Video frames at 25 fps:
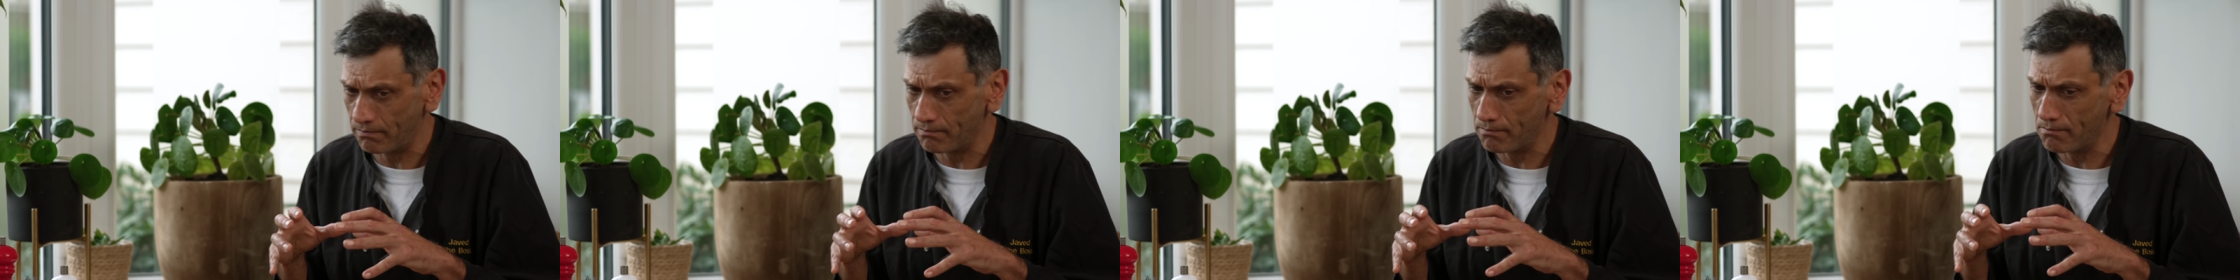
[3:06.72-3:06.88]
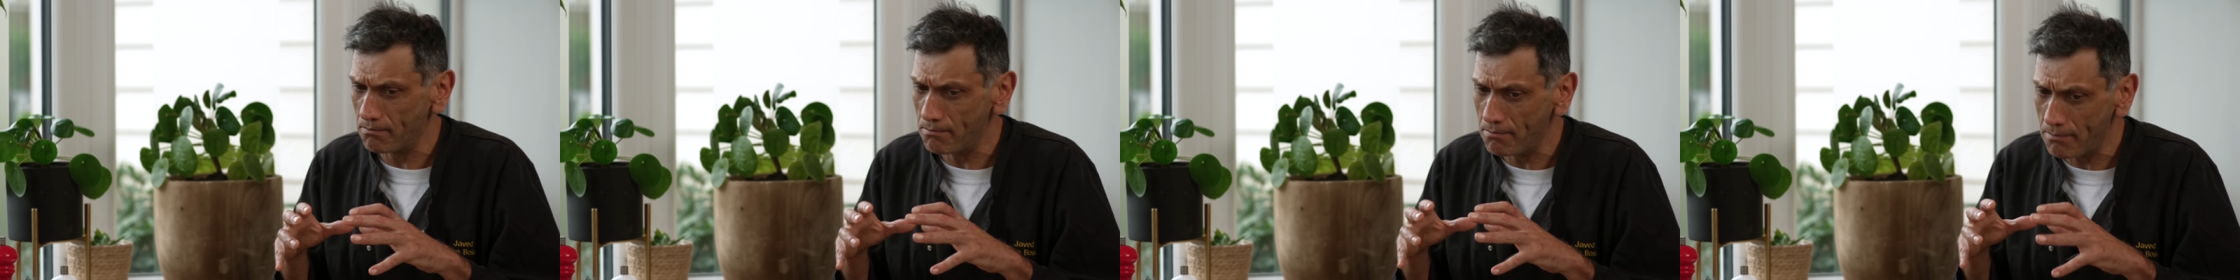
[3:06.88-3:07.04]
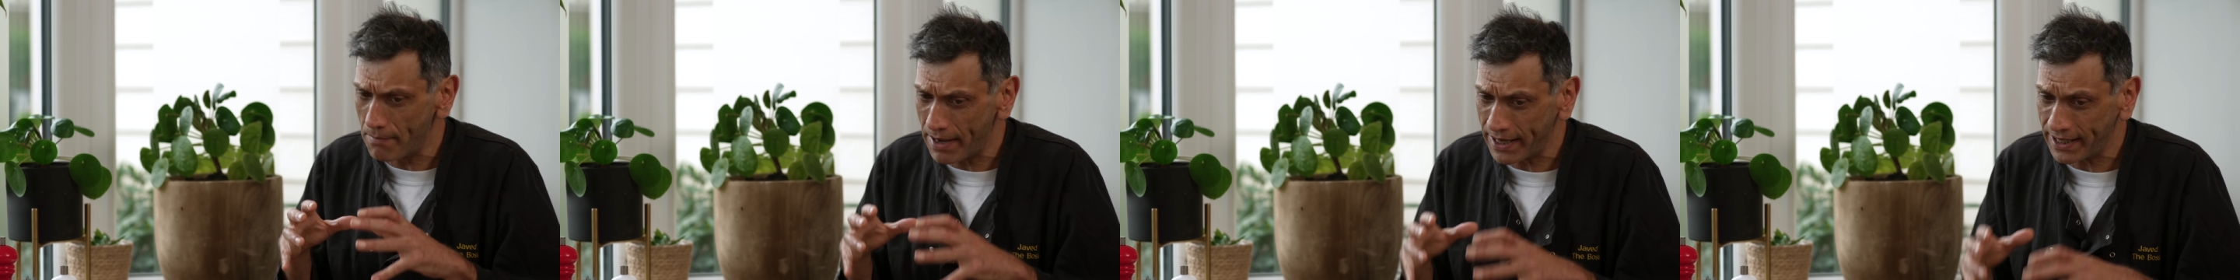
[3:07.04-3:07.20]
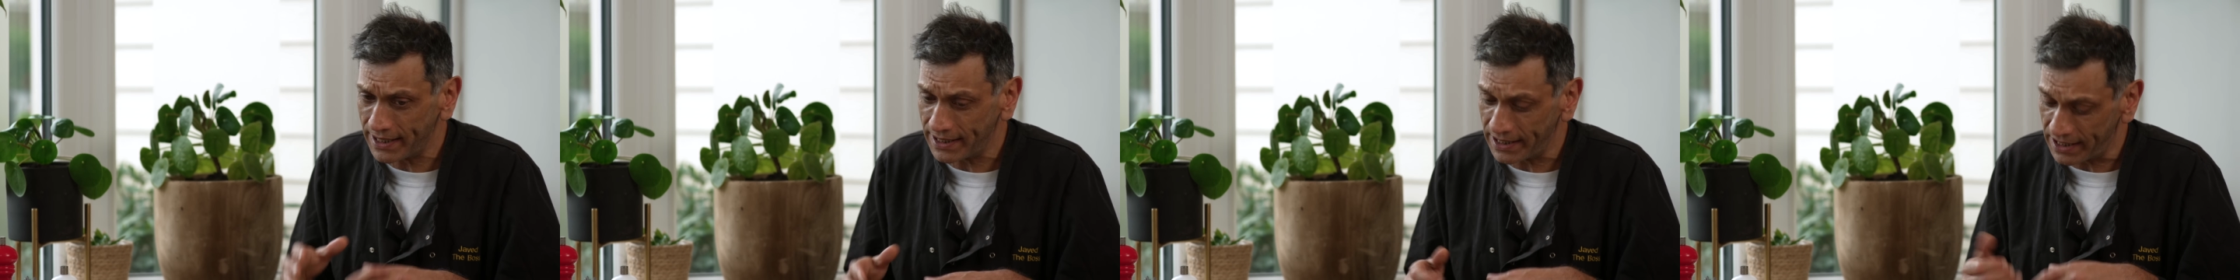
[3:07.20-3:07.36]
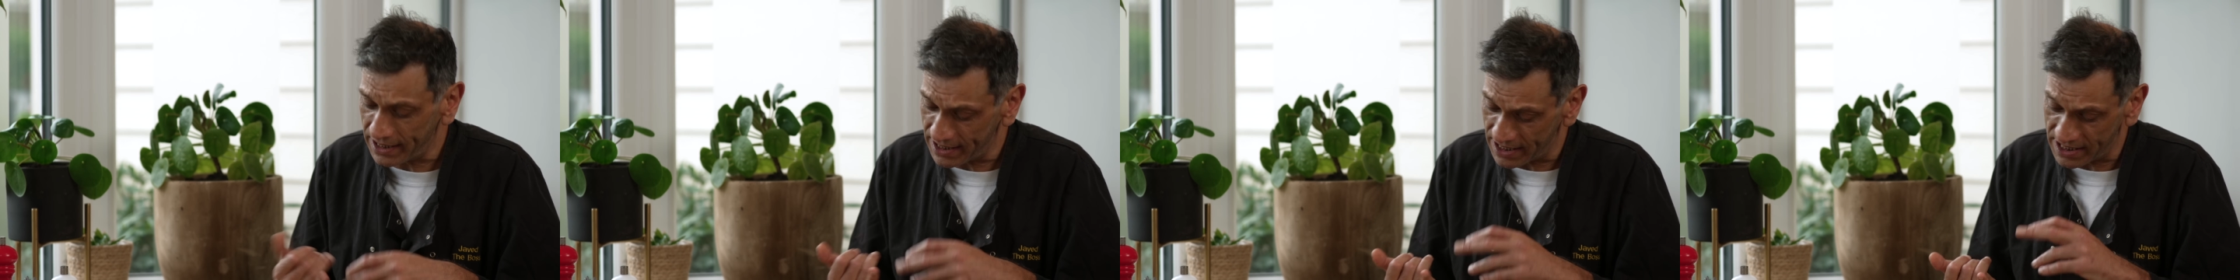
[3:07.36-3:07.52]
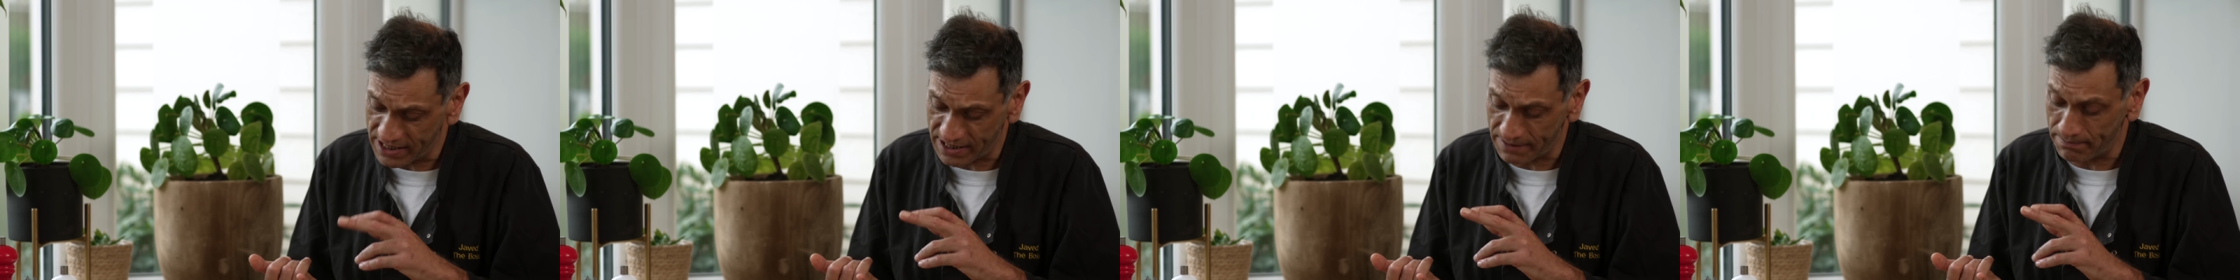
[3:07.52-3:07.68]
Mainly
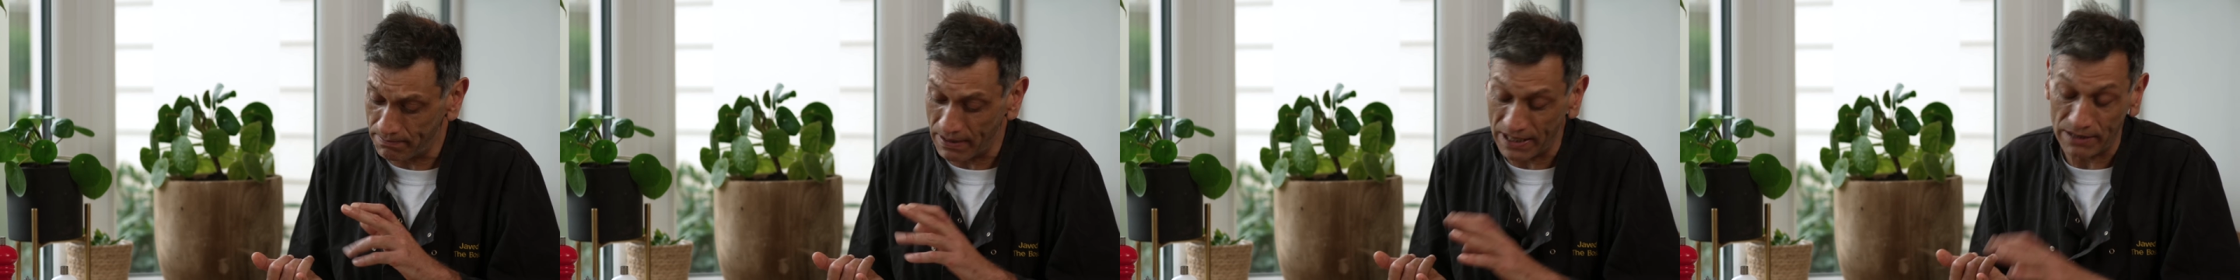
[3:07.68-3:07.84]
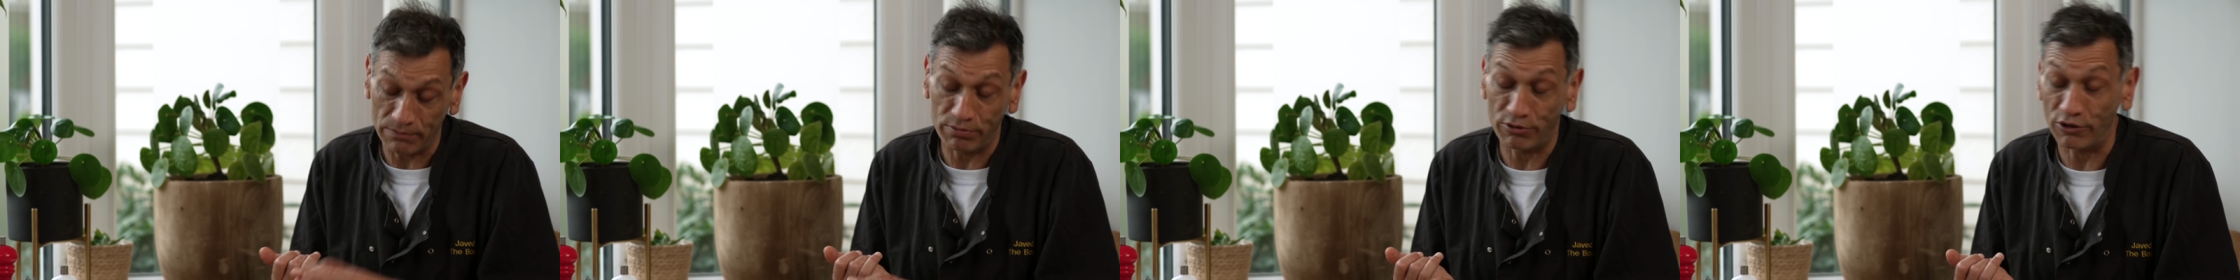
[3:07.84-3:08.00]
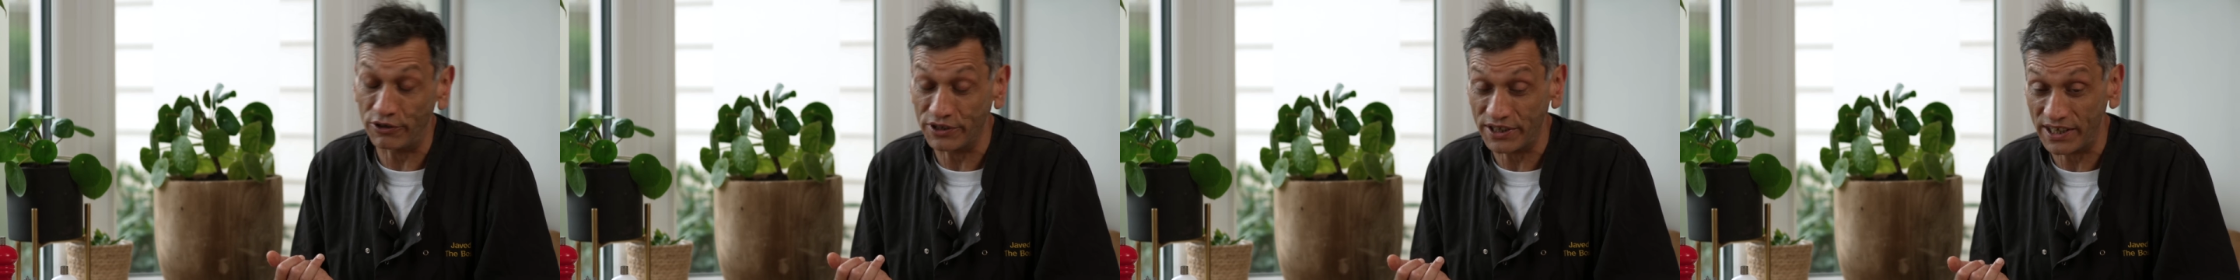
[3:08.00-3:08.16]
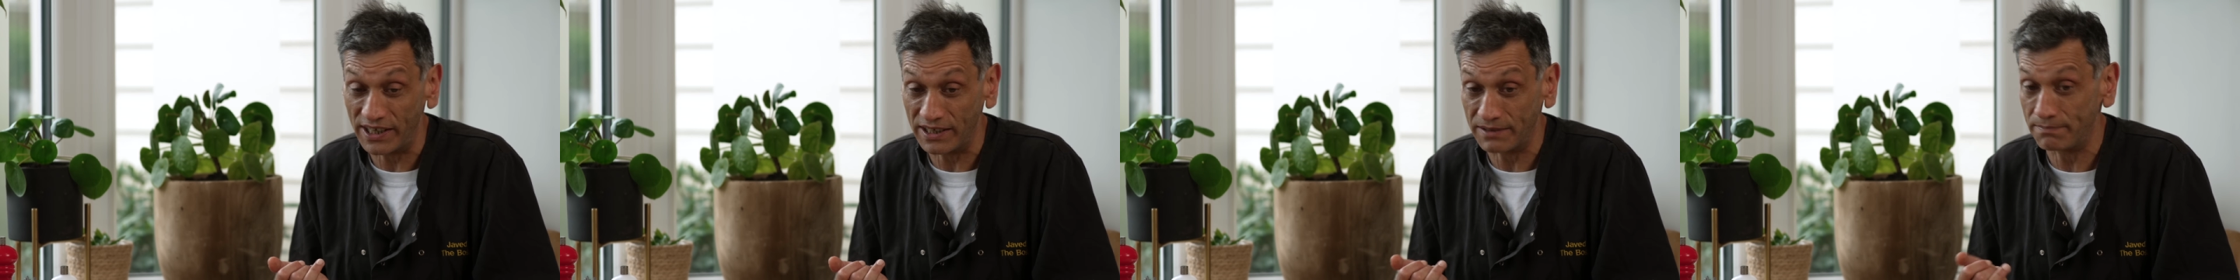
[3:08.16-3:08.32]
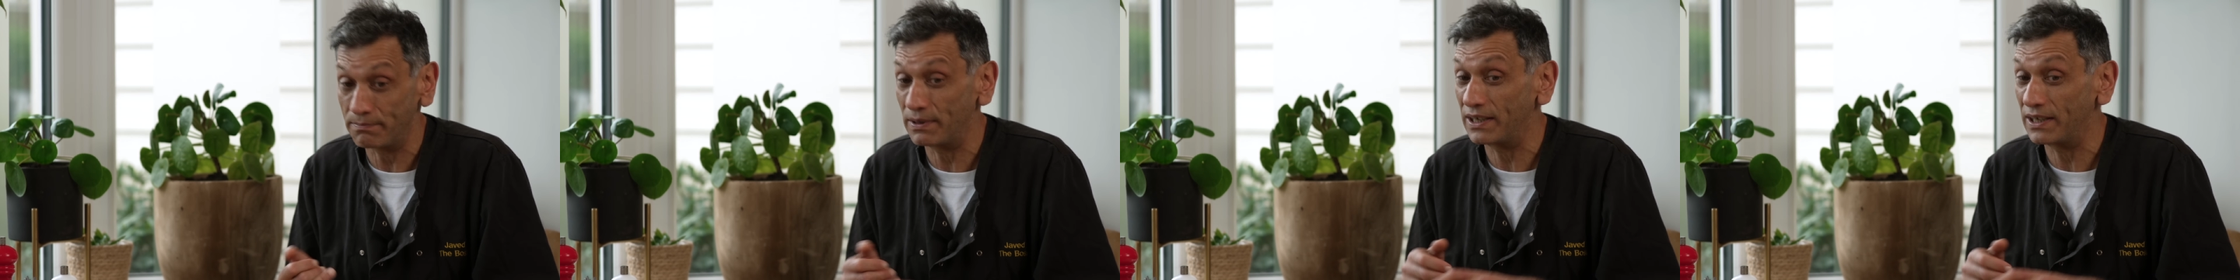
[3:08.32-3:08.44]
it's a better product,